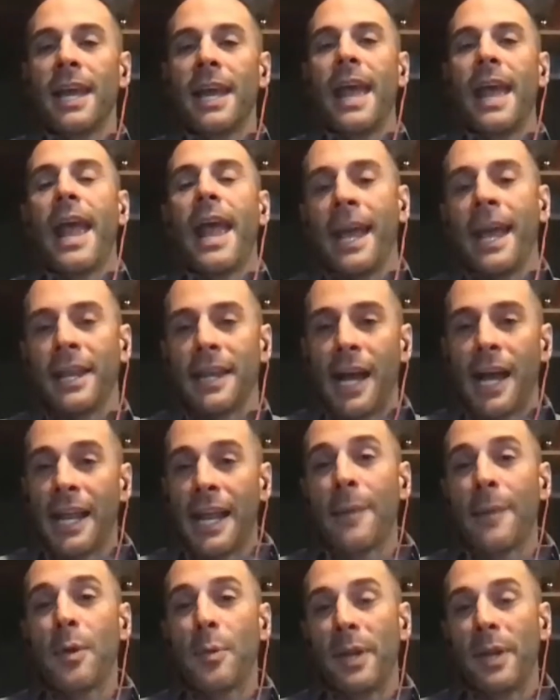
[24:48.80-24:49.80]
And,
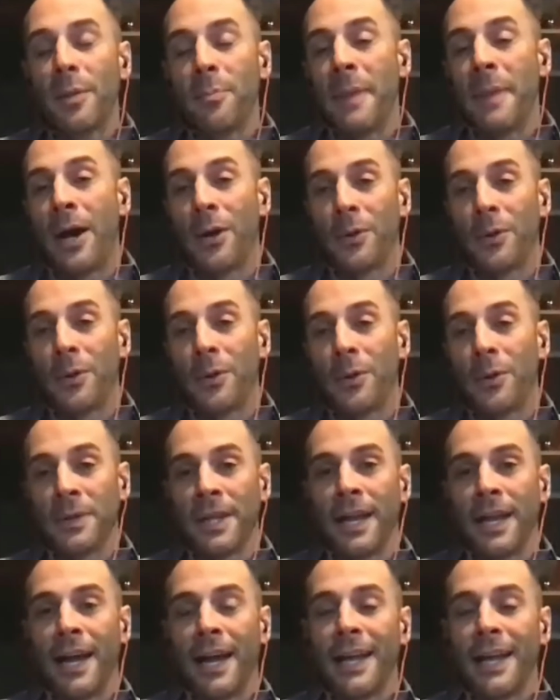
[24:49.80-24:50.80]
and I'm a big mountain
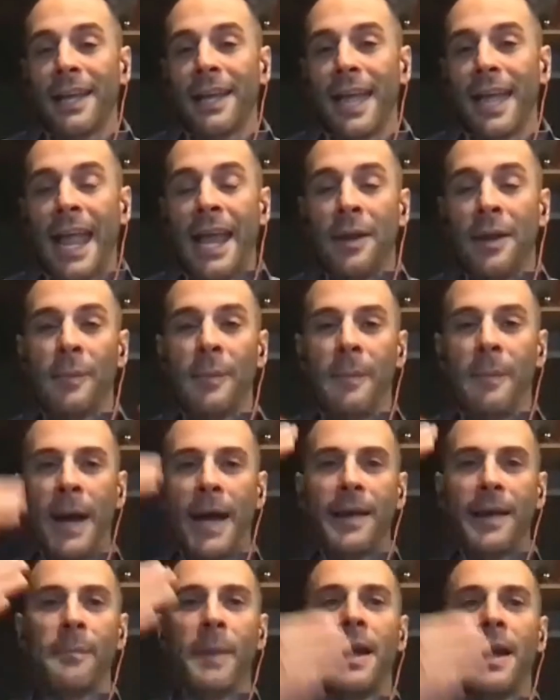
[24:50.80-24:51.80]
guy. And
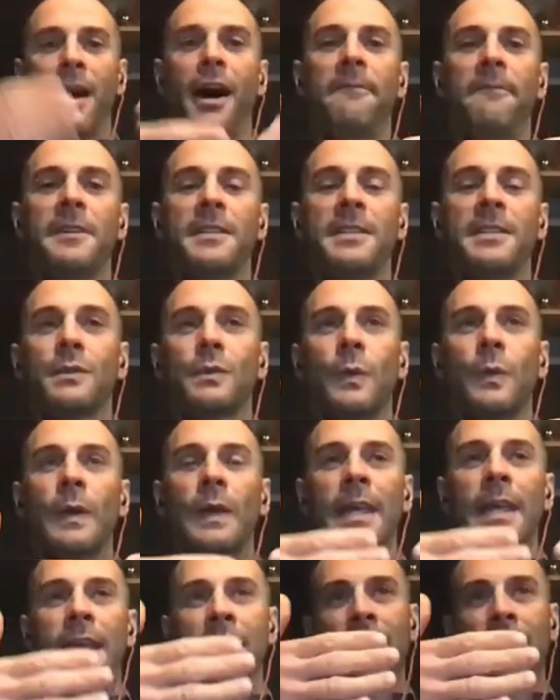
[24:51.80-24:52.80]
my, my office,
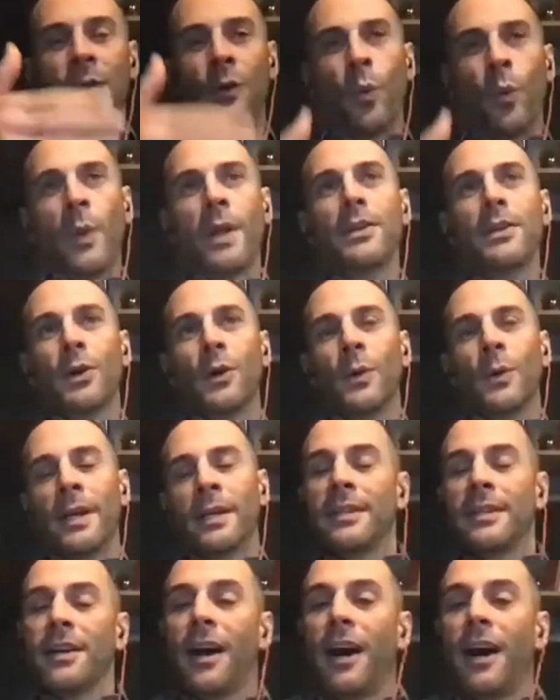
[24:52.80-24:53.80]
it, the window
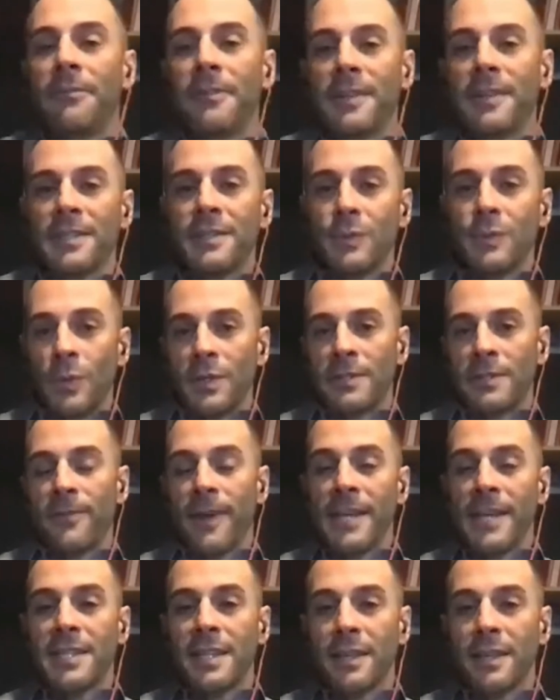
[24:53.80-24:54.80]
at the office was
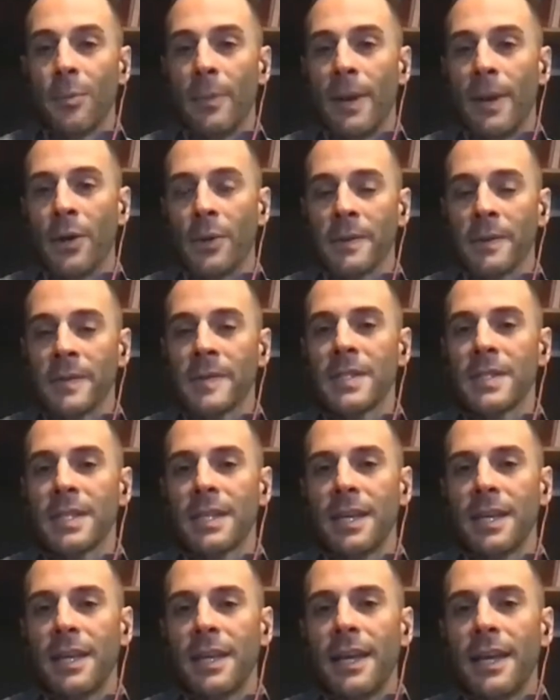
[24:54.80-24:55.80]
facing the mountains.
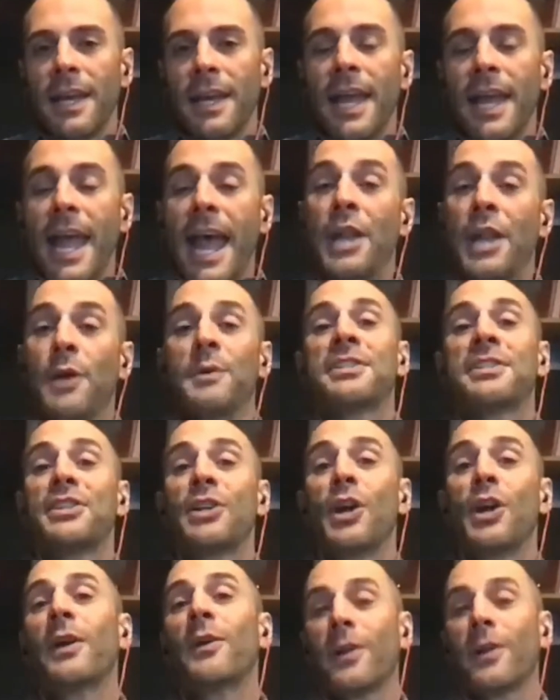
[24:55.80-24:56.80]
And it was
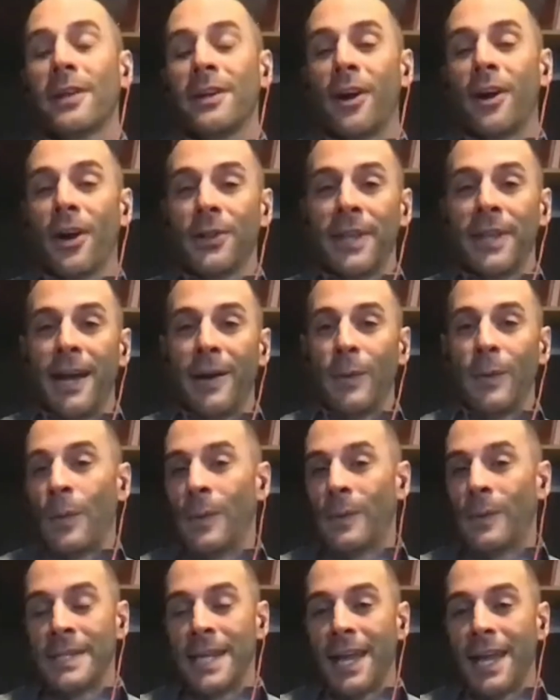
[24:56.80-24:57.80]
snowing really hard that
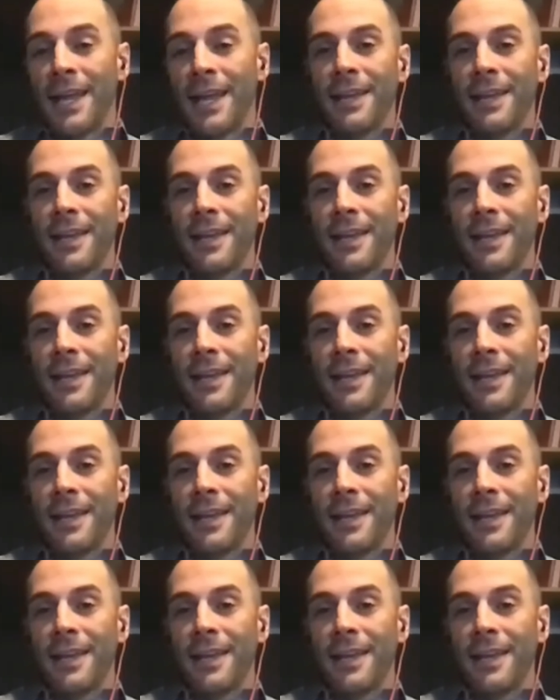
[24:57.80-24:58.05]
day.